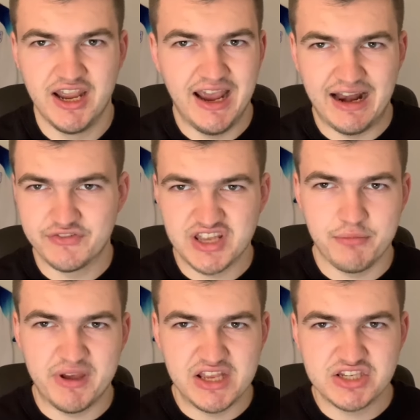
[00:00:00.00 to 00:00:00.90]
and I've said it
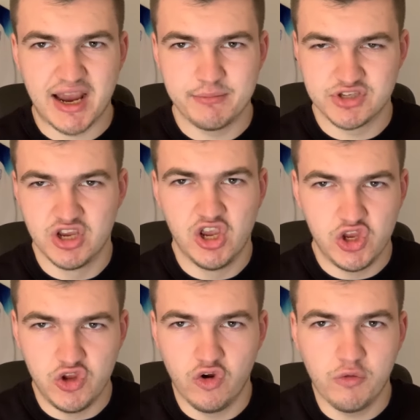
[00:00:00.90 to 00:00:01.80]
many times,
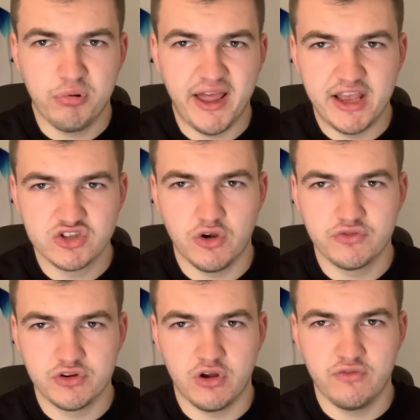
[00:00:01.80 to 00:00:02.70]
young players
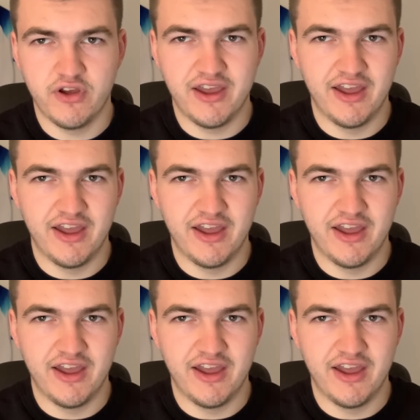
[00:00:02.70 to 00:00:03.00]
often offer